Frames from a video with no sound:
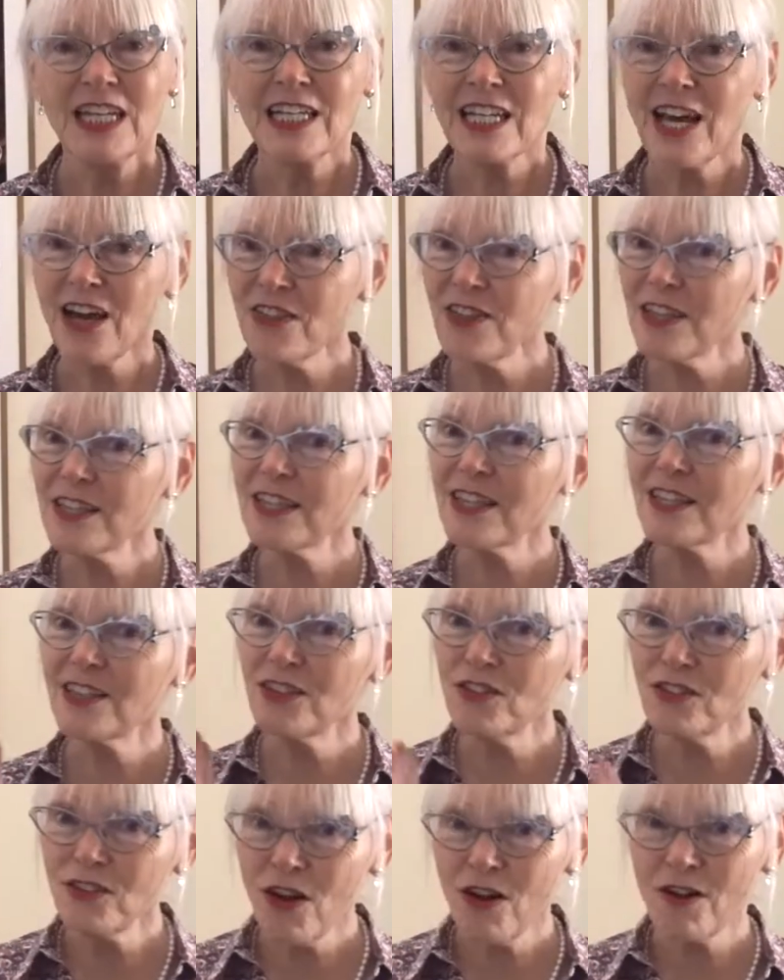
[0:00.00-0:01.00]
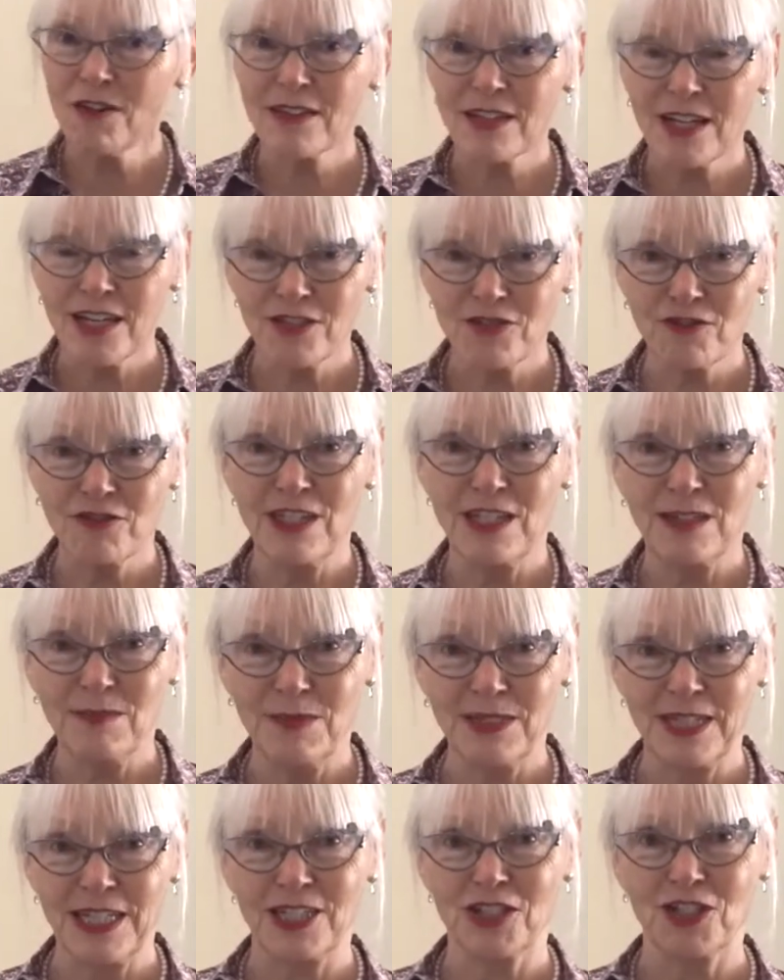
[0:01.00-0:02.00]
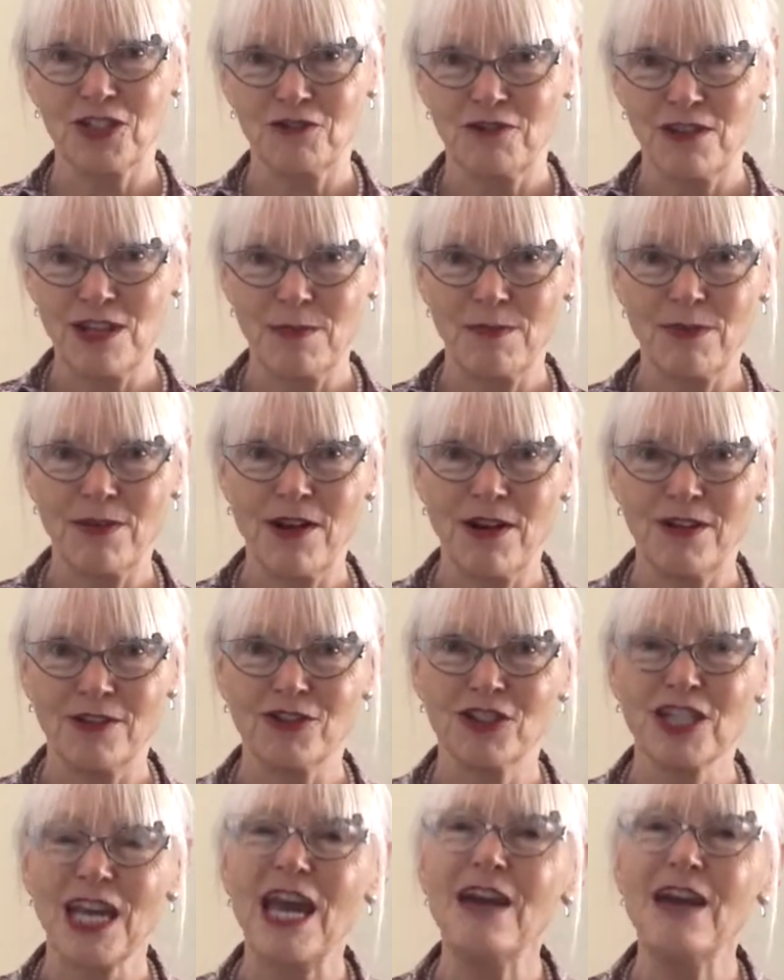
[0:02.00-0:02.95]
Now, this is not a dream dictionary approach.